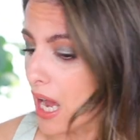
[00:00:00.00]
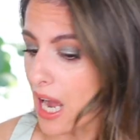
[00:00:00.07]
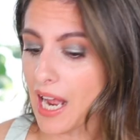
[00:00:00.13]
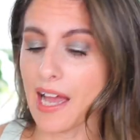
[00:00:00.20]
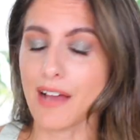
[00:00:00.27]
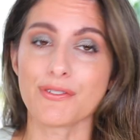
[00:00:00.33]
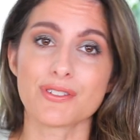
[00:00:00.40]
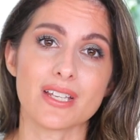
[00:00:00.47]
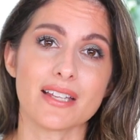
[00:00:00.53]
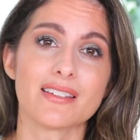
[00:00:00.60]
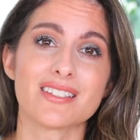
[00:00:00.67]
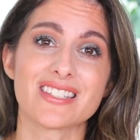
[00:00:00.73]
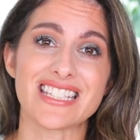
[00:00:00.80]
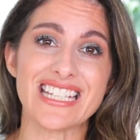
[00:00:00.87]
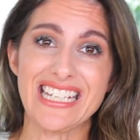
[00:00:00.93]
I have said
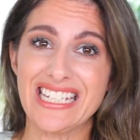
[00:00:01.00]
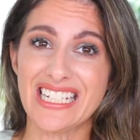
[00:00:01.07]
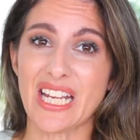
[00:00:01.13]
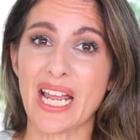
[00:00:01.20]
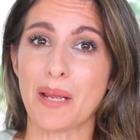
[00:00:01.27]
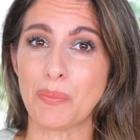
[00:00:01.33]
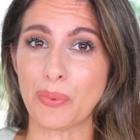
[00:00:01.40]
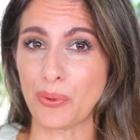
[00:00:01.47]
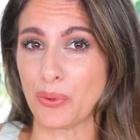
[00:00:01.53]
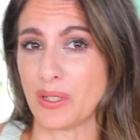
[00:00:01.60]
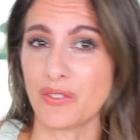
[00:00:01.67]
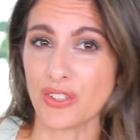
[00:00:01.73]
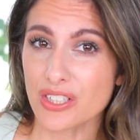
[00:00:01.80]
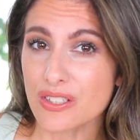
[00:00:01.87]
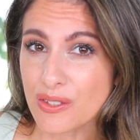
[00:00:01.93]
this in a
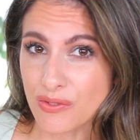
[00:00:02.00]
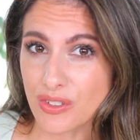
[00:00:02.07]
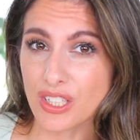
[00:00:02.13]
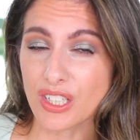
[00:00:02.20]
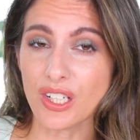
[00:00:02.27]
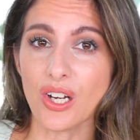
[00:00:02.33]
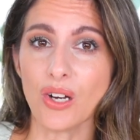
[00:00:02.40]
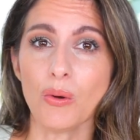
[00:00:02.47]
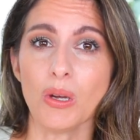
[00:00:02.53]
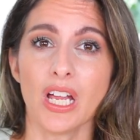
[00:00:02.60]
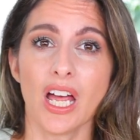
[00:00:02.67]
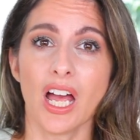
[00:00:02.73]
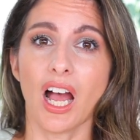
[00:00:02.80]
previous video,